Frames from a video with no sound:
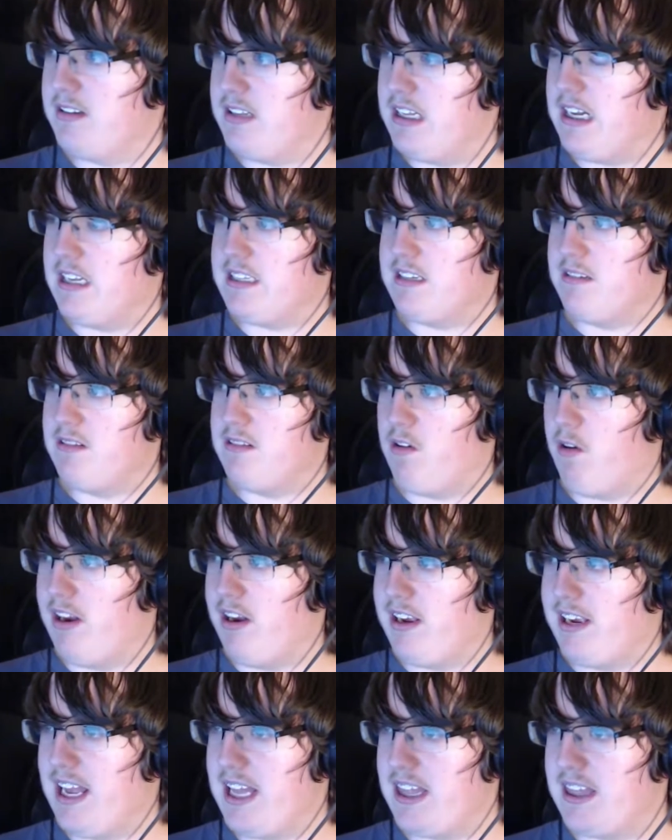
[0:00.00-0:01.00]
I don't
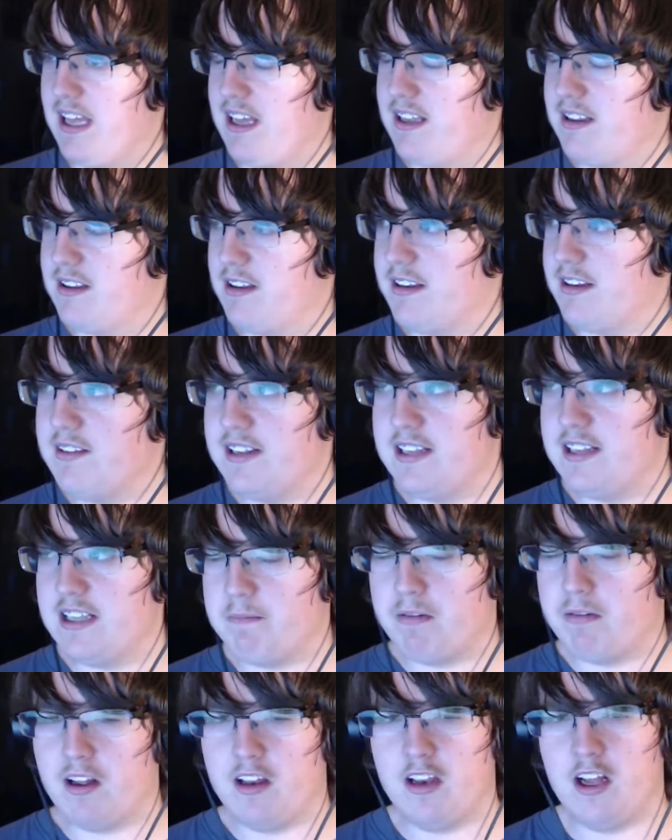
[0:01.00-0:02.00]
quite get that. I don't think
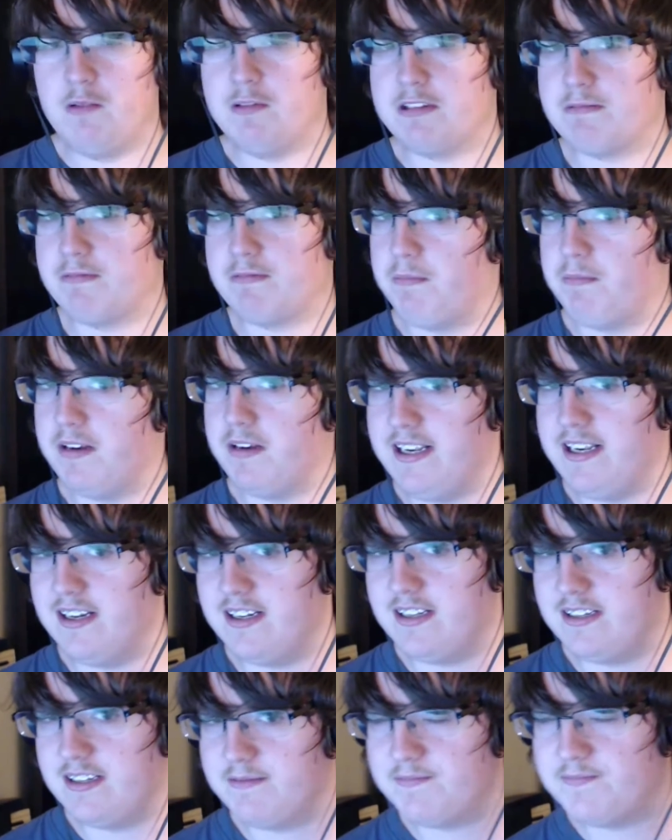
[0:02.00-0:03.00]
that plotline was
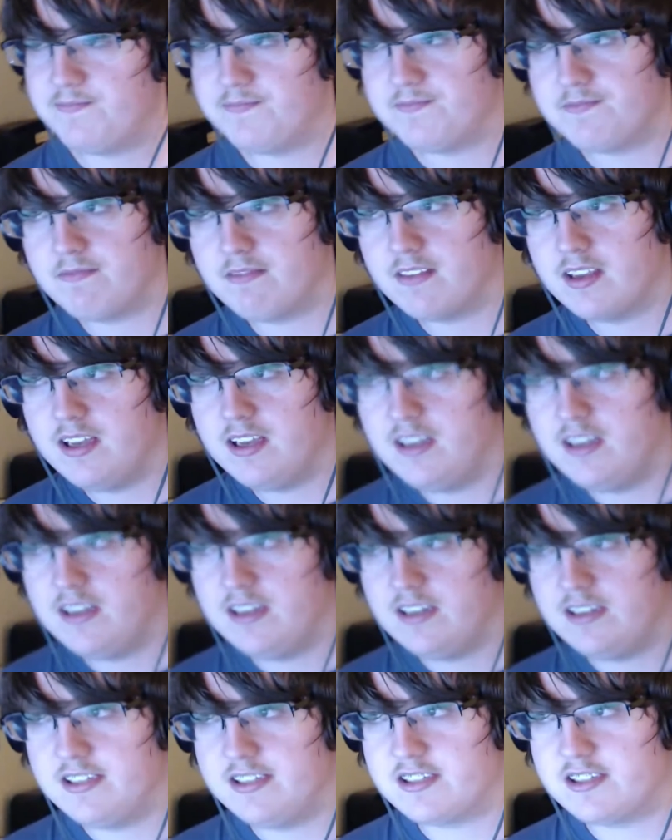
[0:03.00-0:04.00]
properly
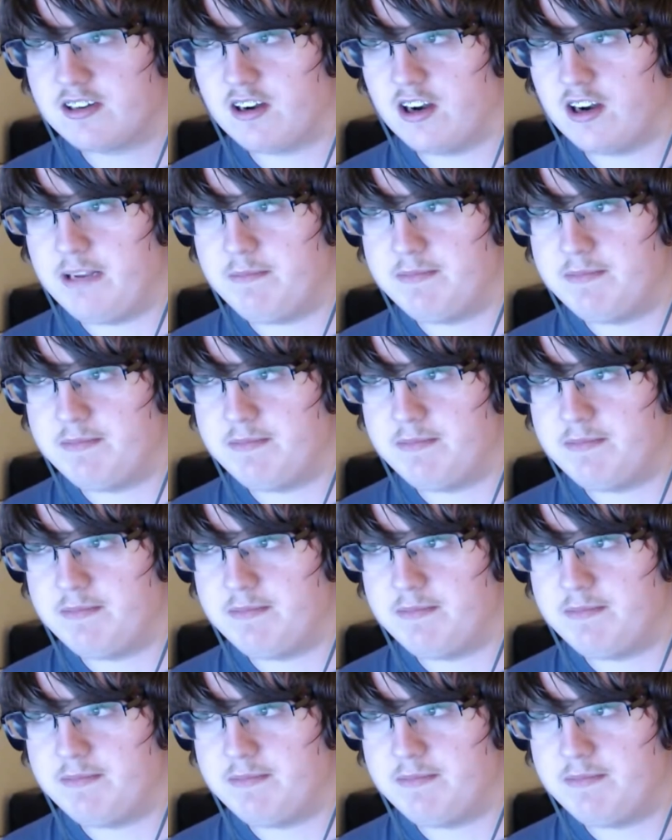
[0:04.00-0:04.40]
described.